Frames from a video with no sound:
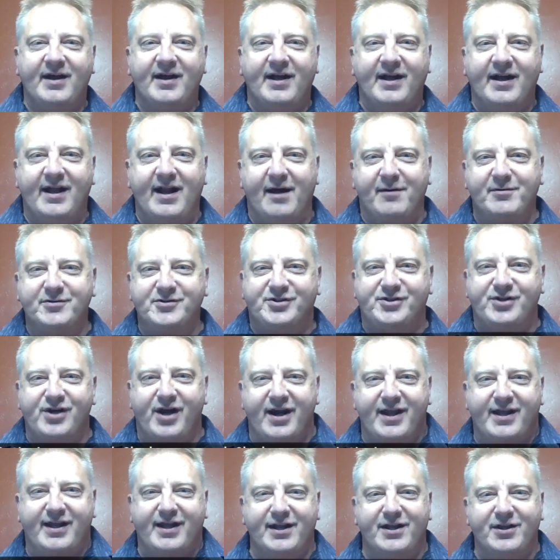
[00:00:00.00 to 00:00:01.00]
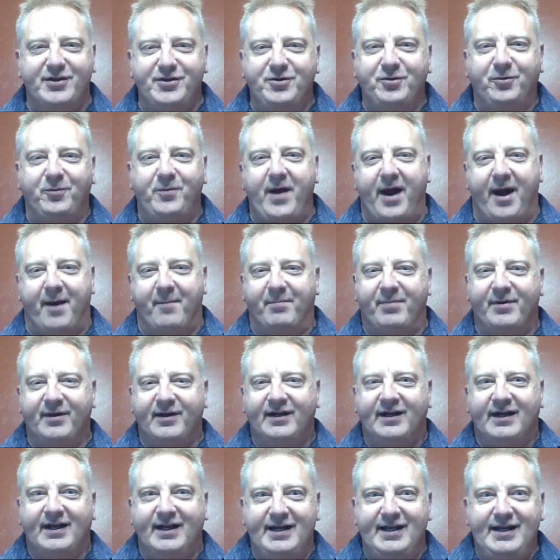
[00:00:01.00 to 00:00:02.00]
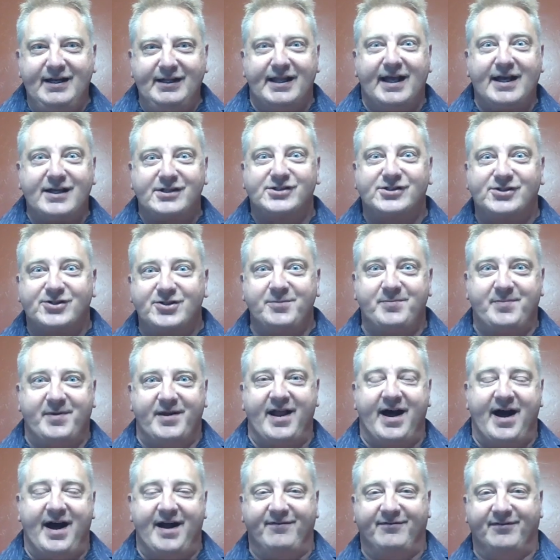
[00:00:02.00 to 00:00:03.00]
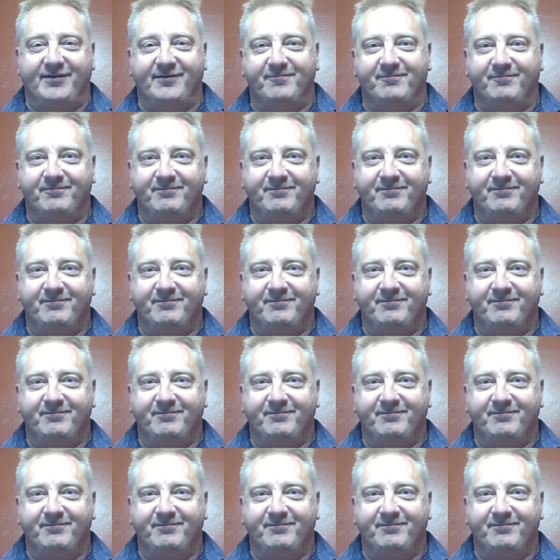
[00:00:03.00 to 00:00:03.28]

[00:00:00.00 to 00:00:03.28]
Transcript: and I was trying to get a new rep, and he liked scuba diving.